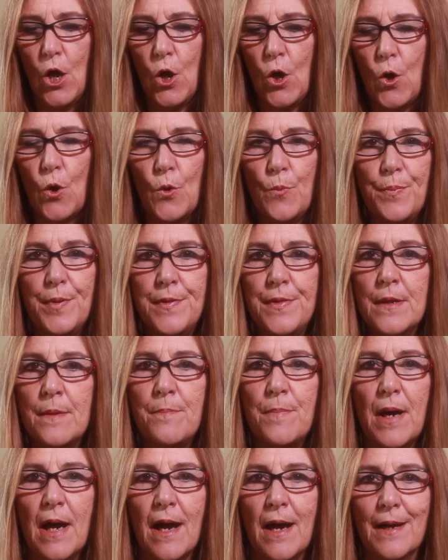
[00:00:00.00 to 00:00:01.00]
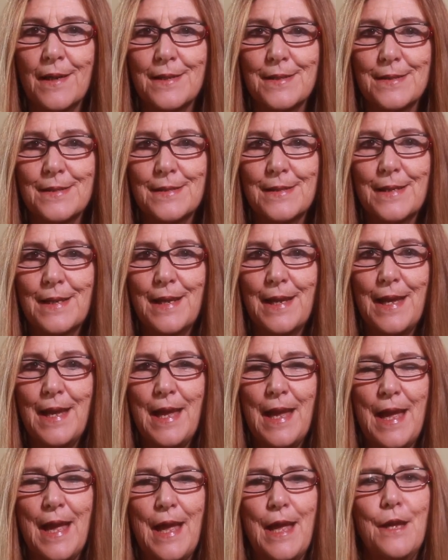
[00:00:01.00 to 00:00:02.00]
open the box,
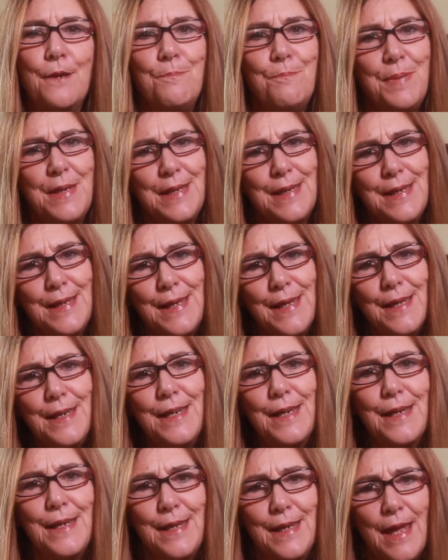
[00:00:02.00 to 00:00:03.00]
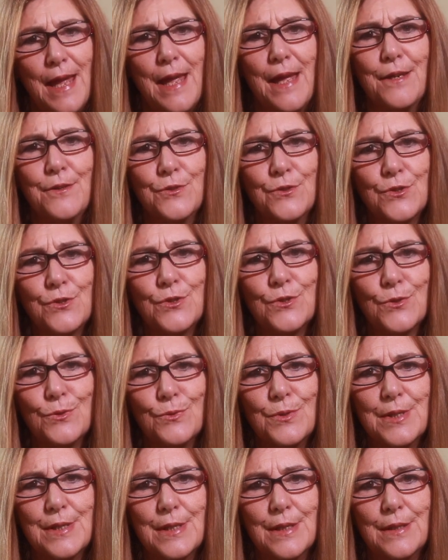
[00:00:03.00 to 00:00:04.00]
and begin again,
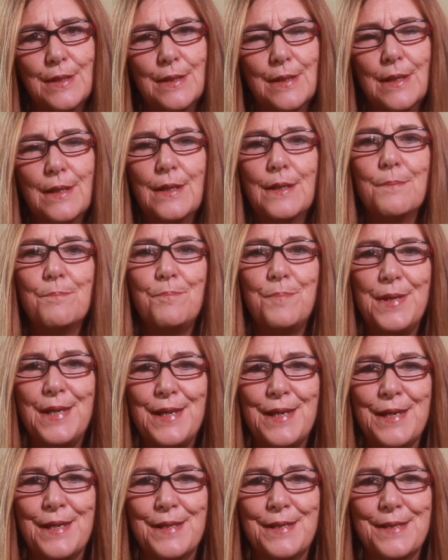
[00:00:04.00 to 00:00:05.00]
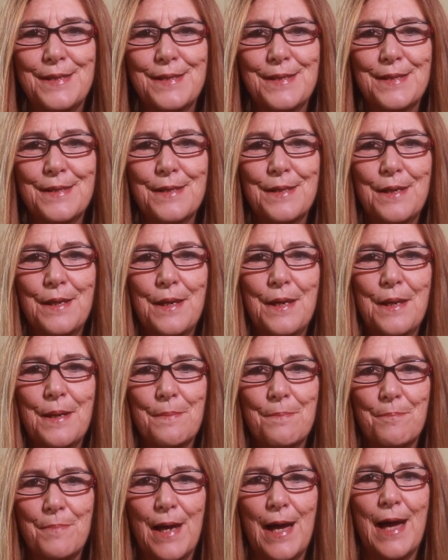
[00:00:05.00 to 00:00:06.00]
Susan, piece
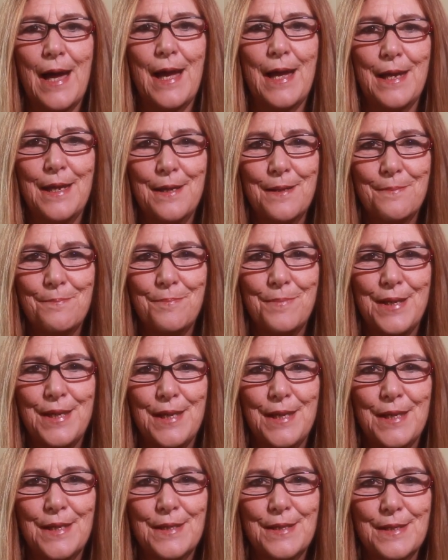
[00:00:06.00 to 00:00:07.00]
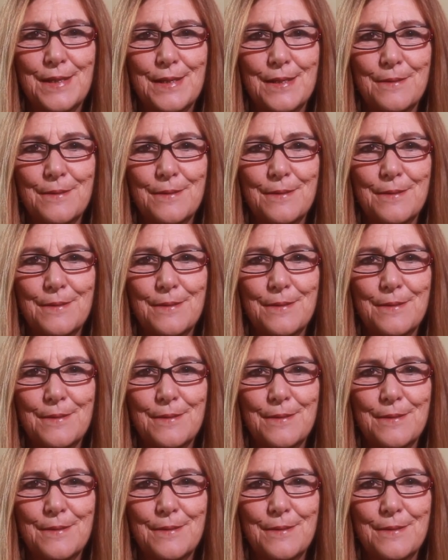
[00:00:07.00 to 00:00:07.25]
by piece.